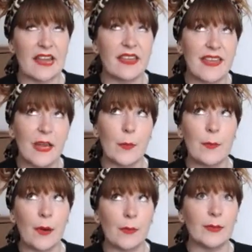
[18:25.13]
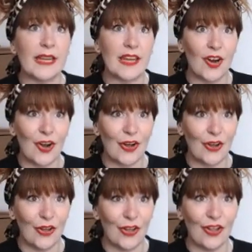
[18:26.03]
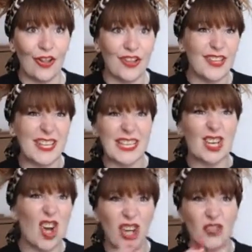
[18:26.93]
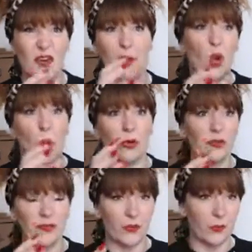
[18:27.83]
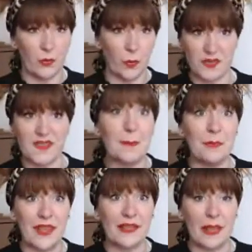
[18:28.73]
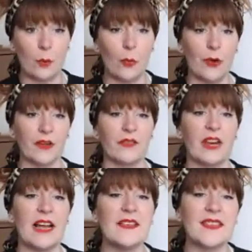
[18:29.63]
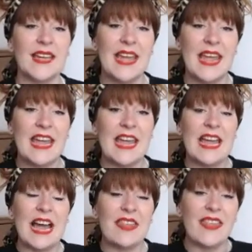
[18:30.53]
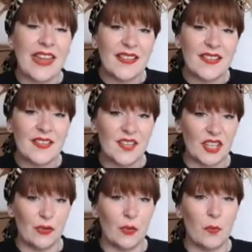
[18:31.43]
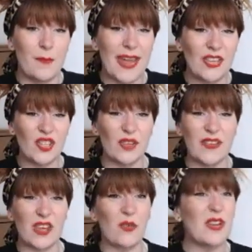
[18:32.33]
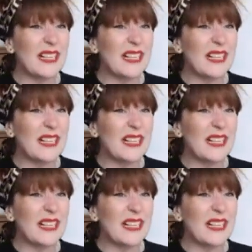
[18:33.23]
think we probably can all conjure up a corner of the room or something that will work for us. Things to do, make sure that you